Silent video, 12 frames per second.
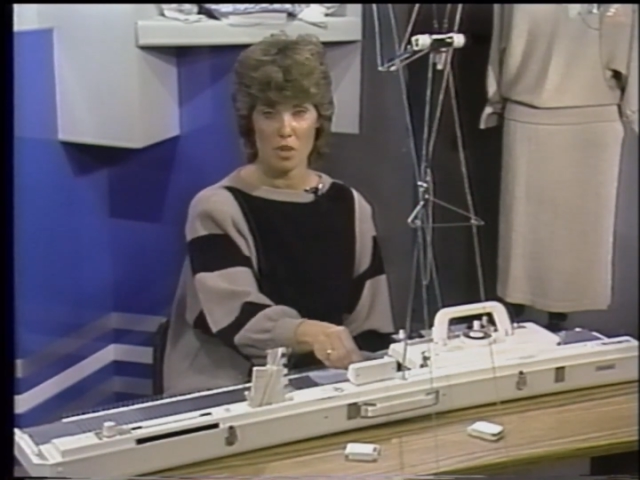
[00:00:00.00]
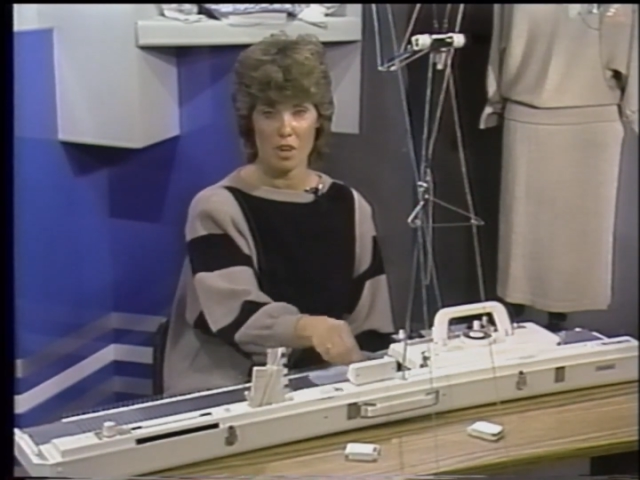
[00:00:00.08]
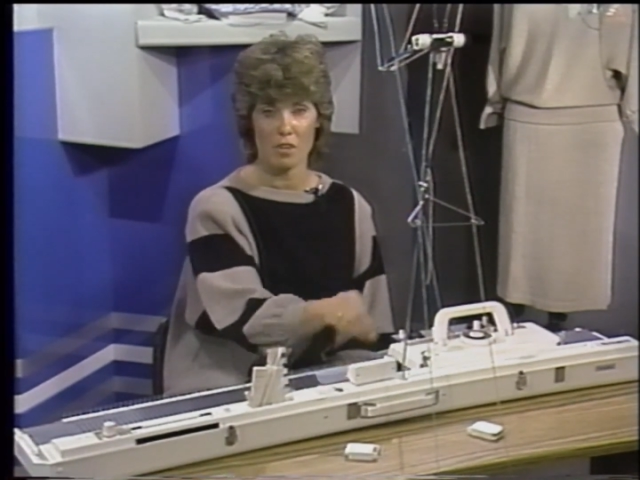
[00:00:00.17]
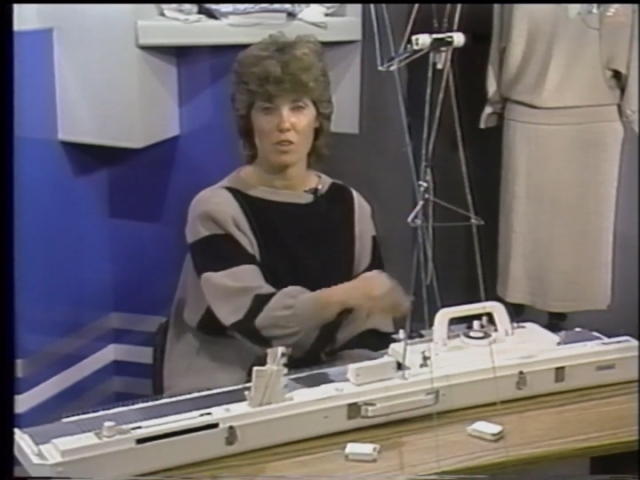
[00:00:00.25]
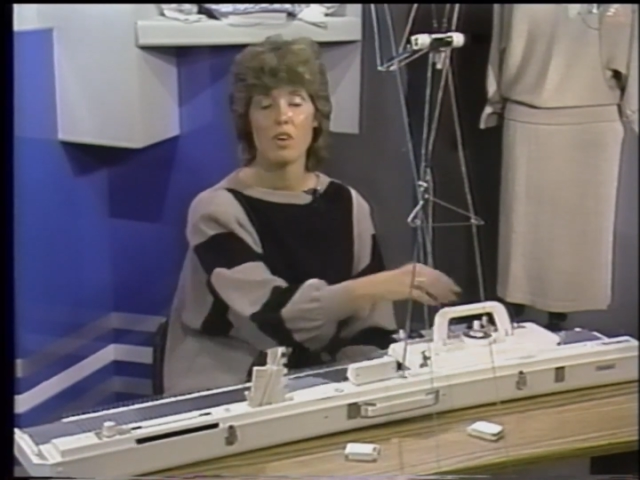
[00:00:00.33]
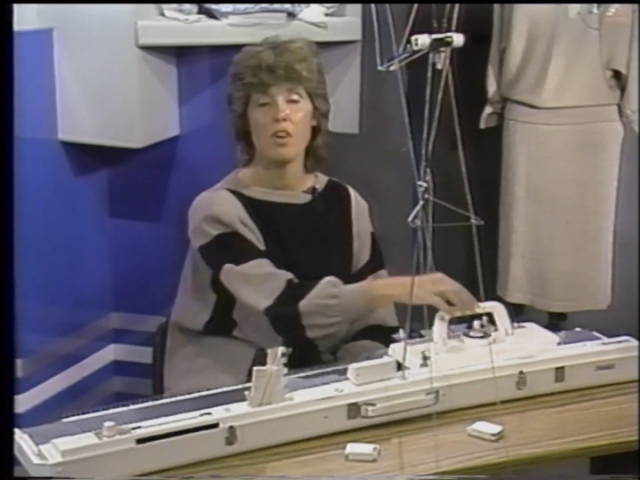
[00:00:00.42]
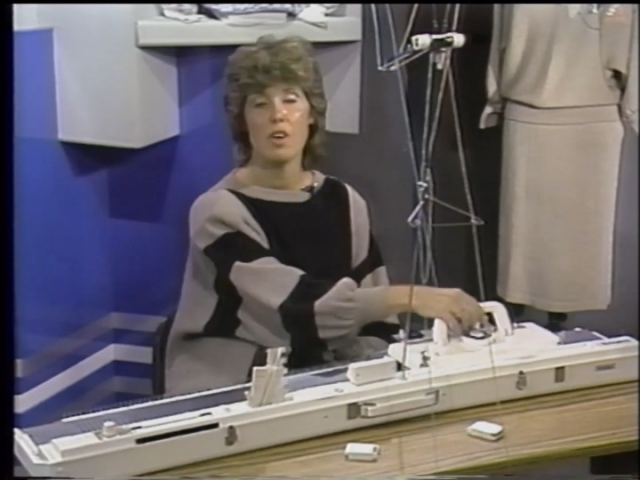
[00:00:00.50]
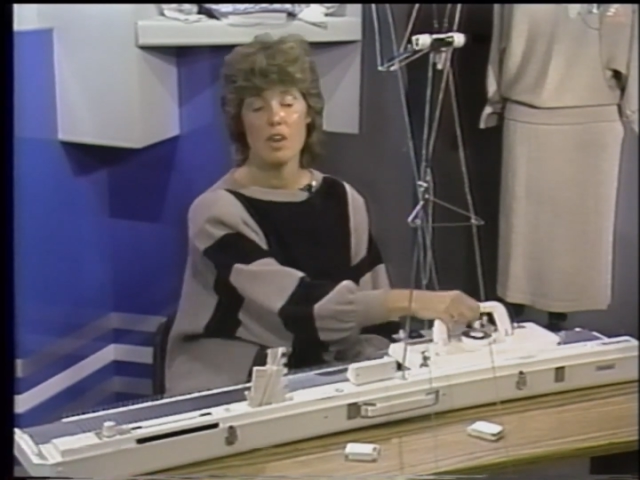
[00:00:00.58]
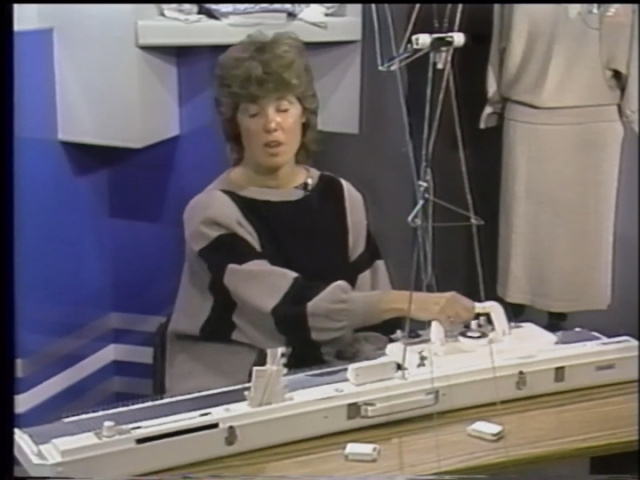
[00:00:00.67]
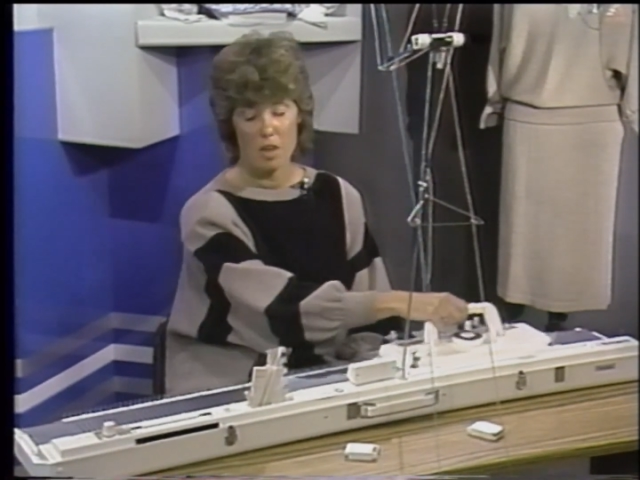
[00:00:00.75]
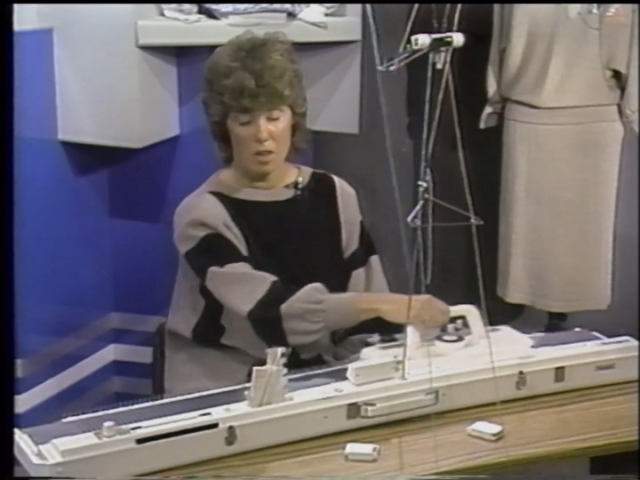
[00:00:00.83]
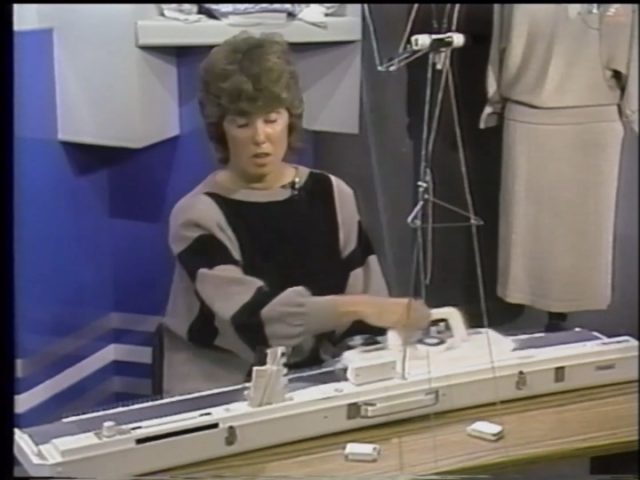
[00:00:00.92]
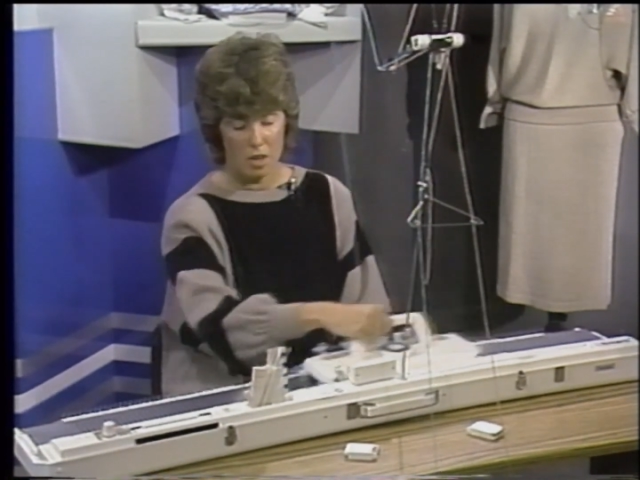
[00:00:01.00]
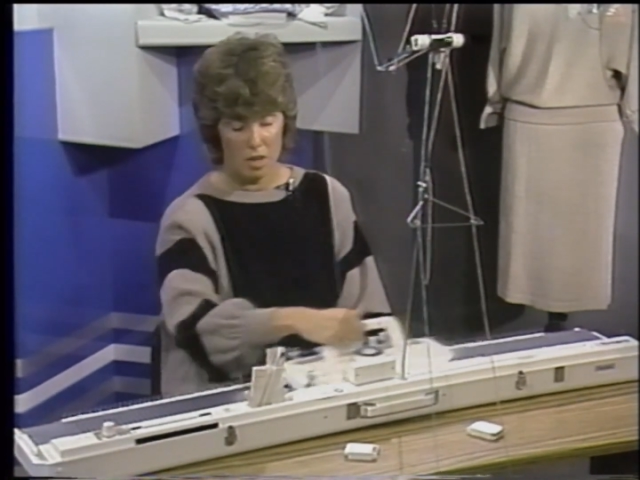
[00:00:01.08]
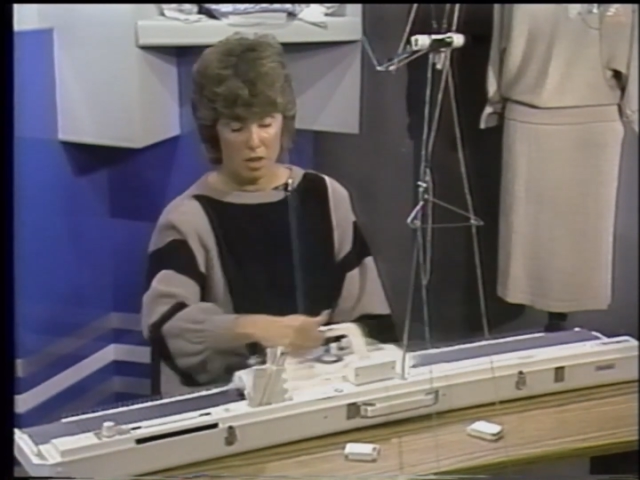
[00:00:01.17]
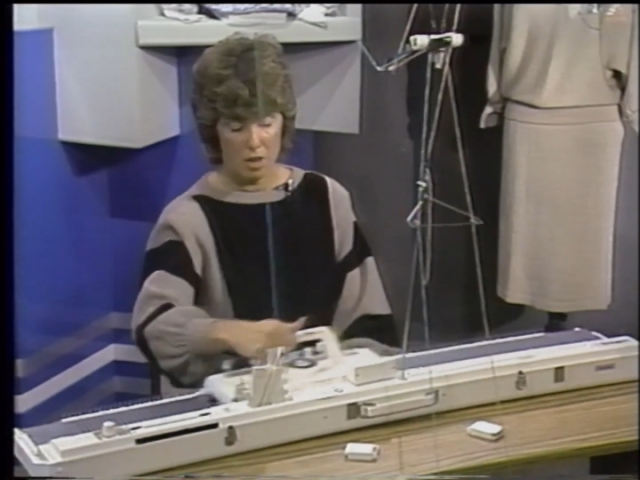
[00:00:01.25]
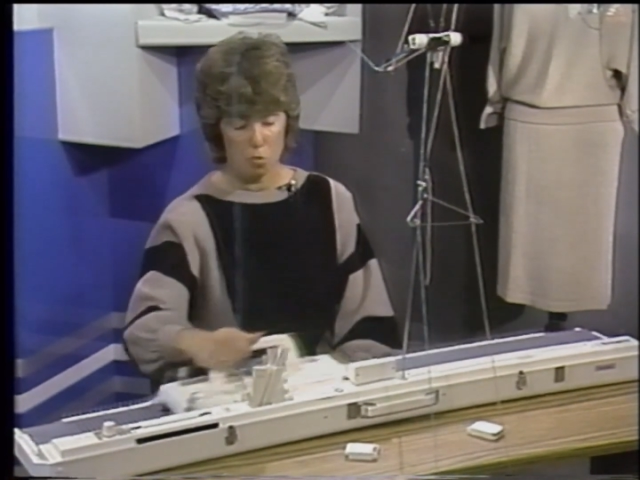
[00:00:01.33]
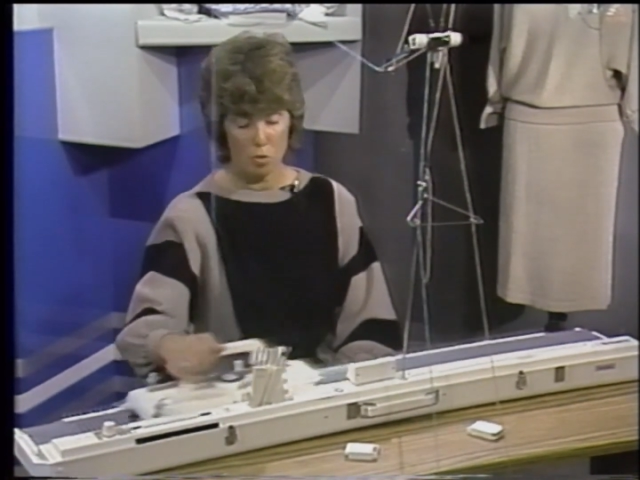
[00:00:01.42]
counter,
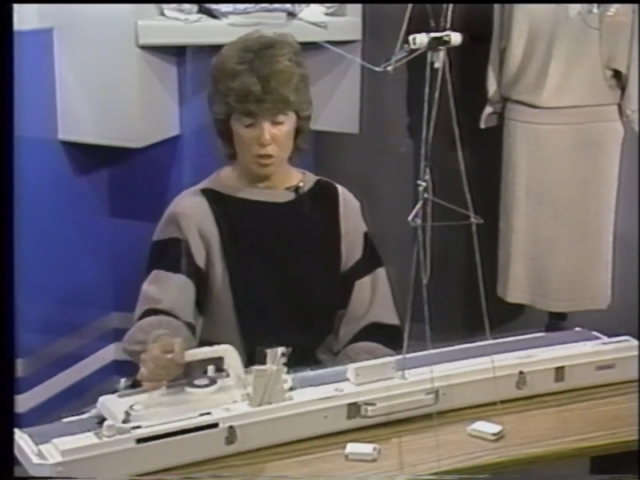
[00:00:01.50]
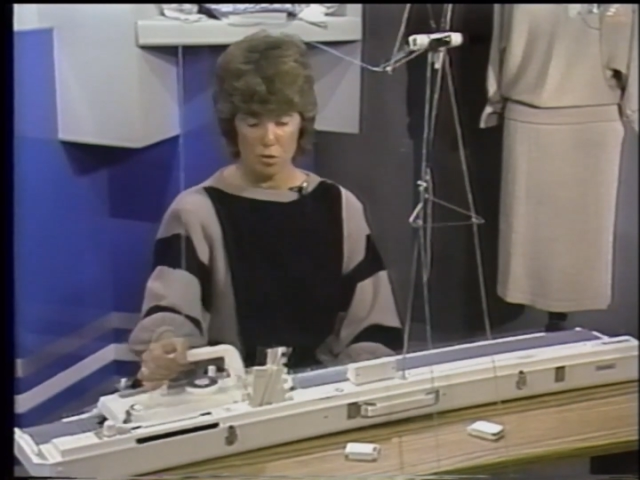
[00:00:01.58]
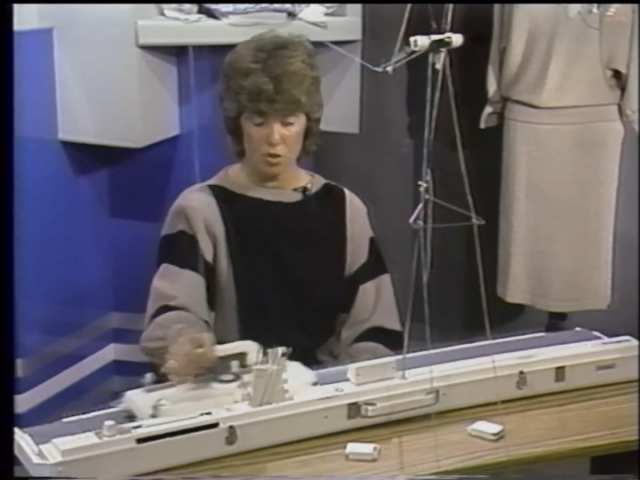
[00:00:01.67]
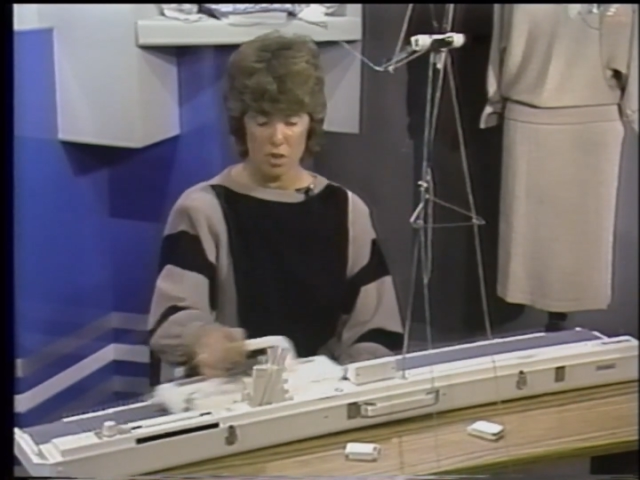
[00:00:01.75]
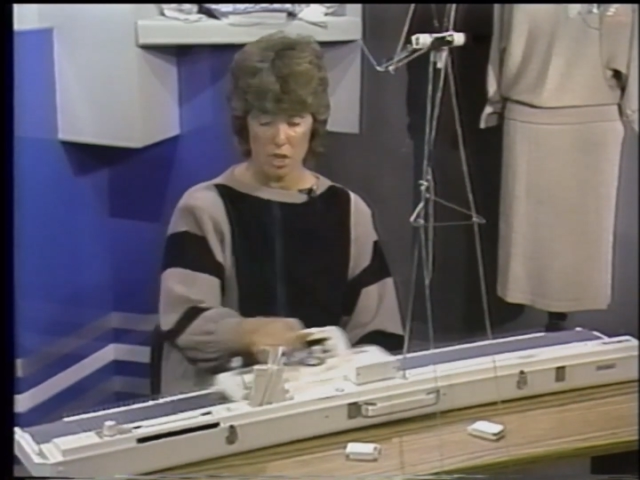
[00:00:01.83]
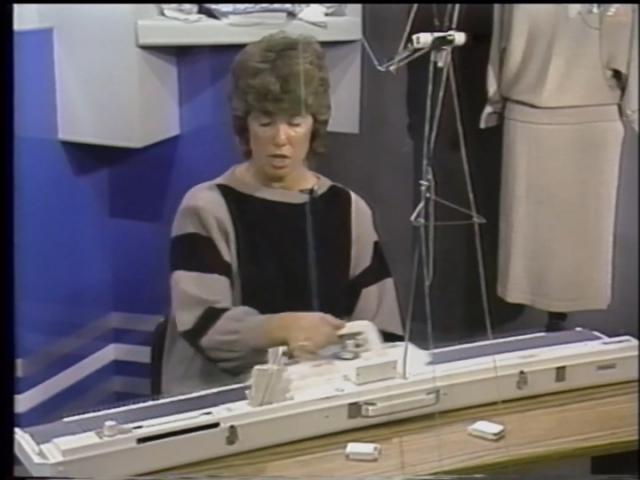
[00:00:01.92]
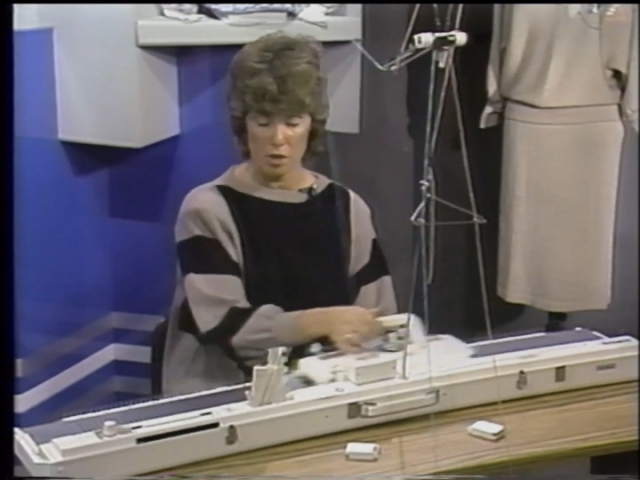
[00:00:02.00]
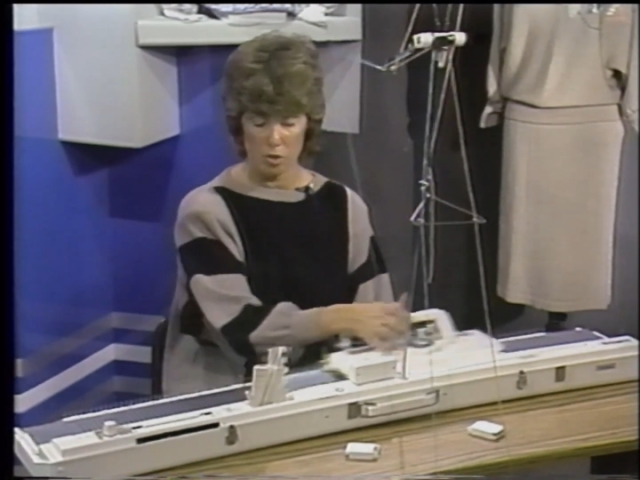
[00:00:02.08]
with your knitting.